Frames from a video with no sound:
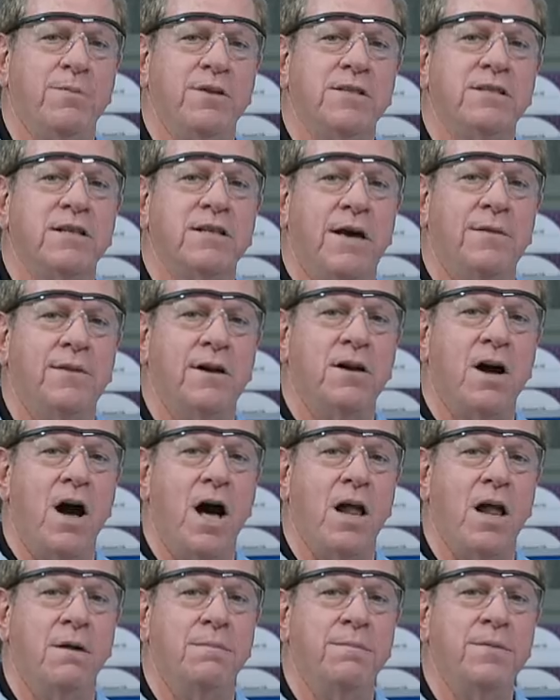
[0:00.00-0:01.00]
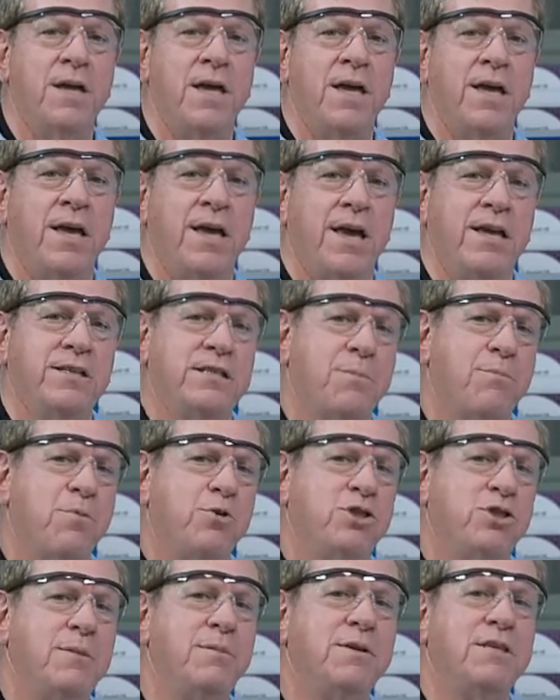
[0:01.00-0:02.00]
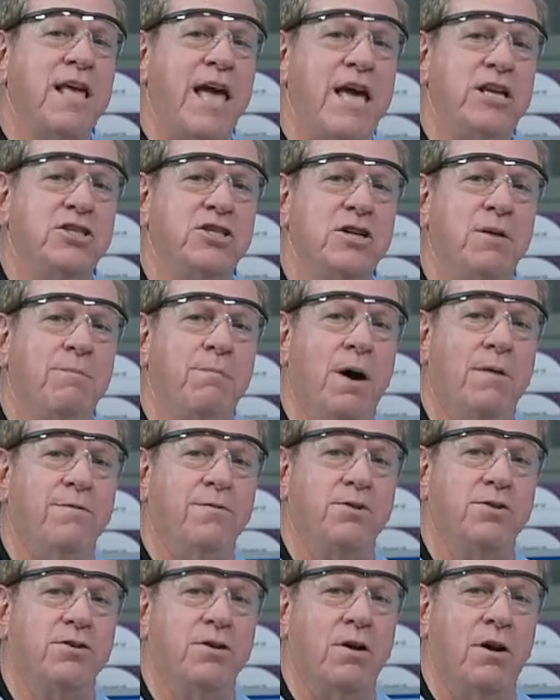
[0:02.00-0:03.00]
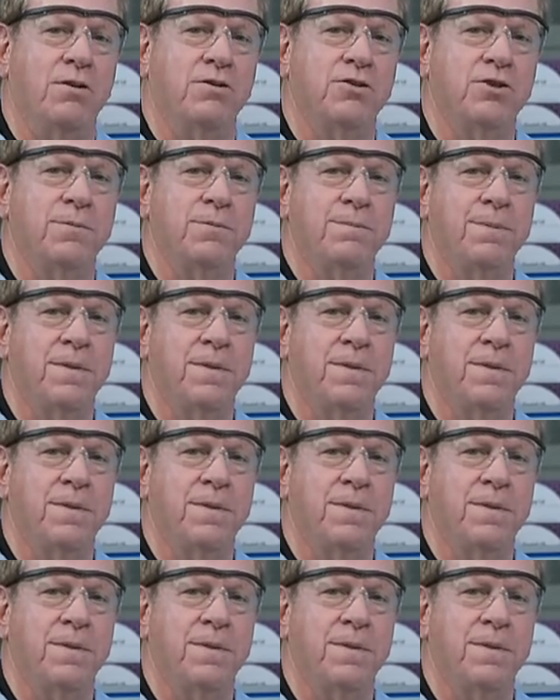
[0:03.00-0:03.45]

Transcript: inside the column is the precipitation of buffer salts.